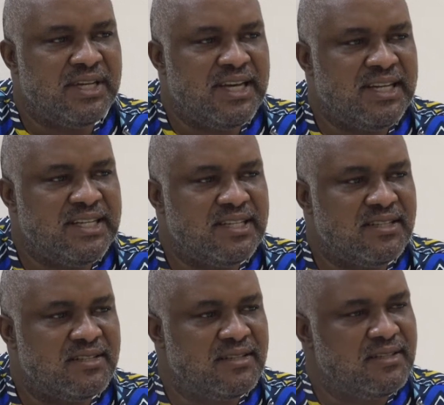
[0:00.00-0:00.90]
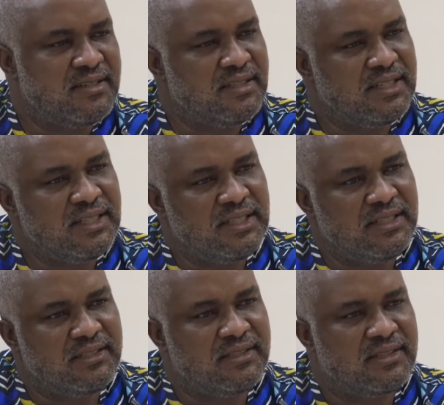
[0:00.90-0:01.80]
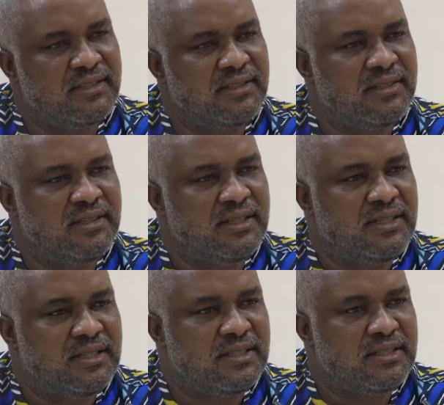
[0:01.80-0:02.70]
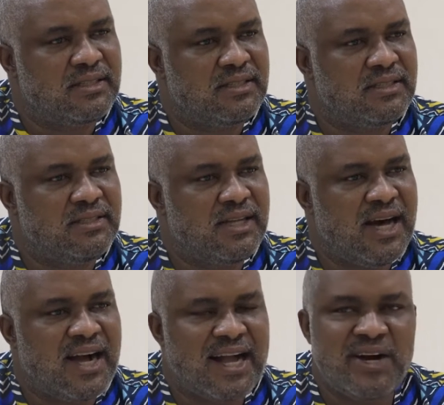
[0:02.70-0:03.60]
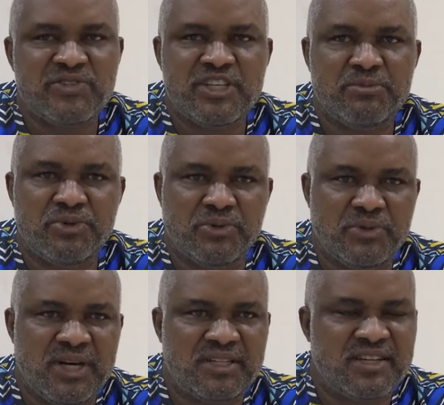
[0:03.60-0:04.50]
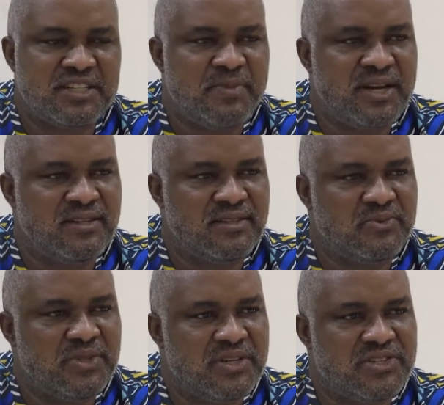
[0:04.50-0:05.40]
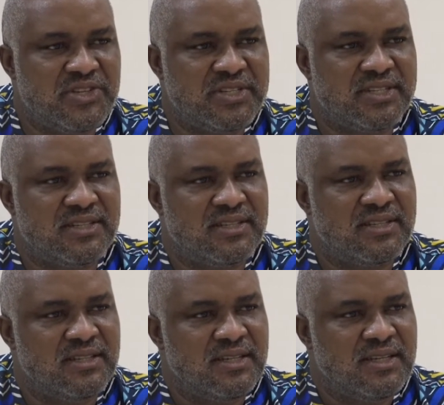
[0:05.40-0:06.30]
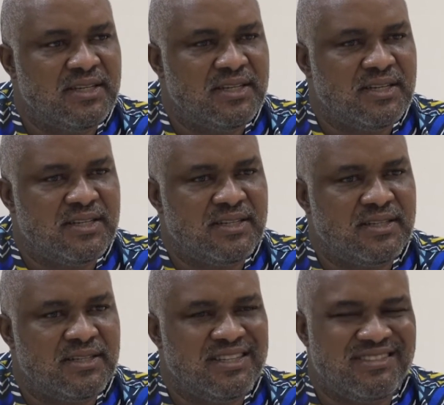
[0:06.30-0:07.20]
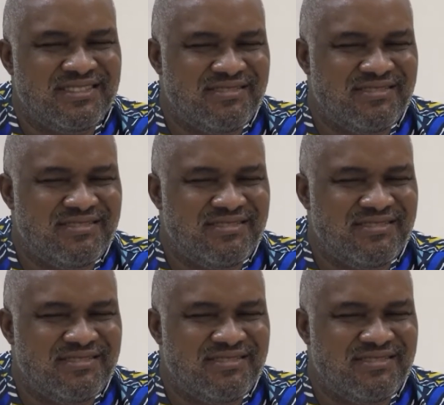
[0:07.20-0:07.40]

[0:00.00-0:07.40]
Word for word: the NDDC is accountable and transparent with the resources. The